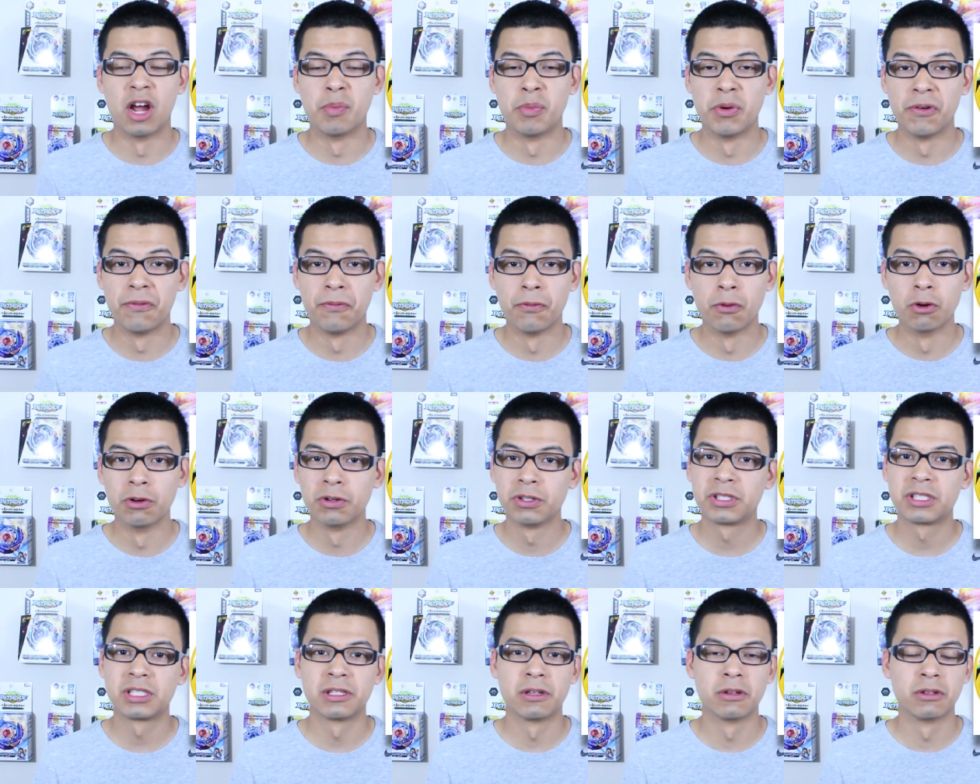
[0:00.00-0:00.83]
upper
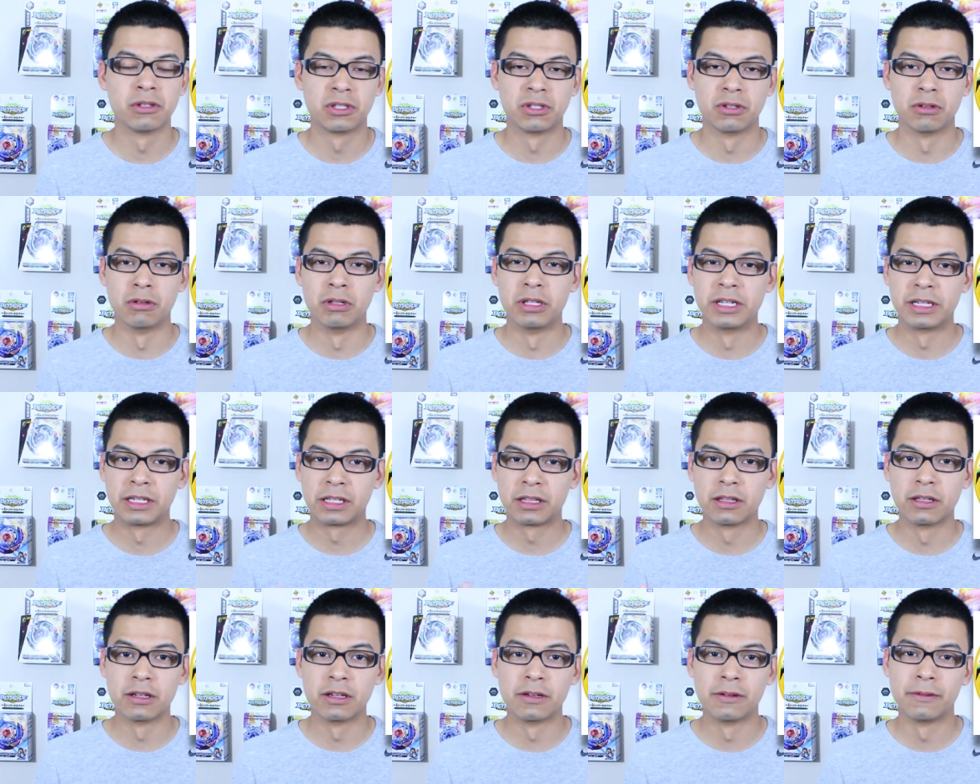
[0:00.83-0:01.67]
force, so
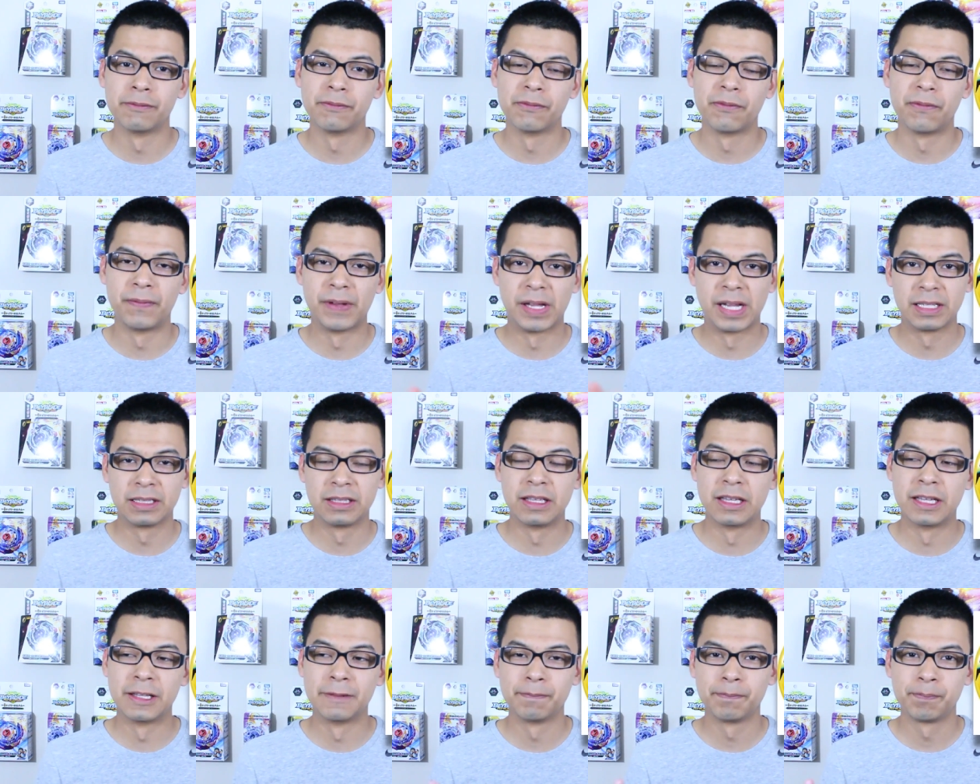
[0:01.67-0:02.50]
like the fact
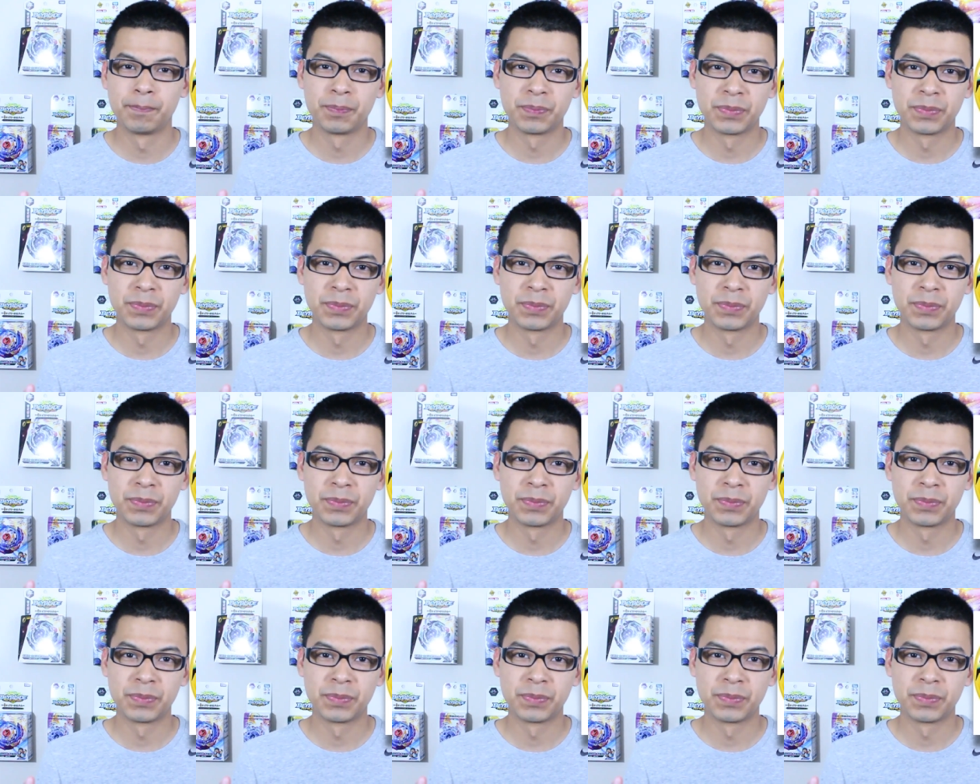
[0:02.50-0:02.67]
that